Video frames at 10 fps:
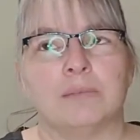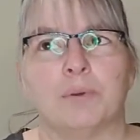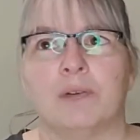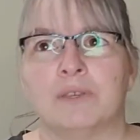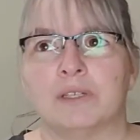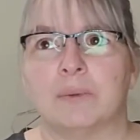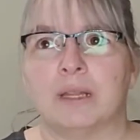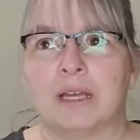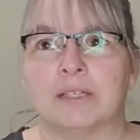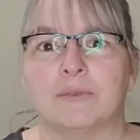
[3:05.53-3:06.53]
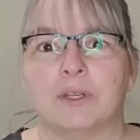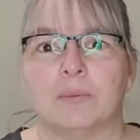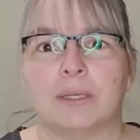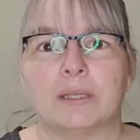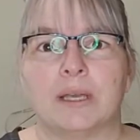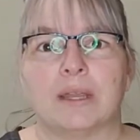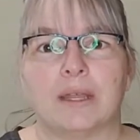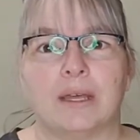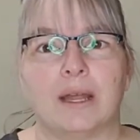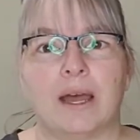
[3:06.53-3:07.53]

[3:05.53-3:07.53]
prefaced my last video by saying that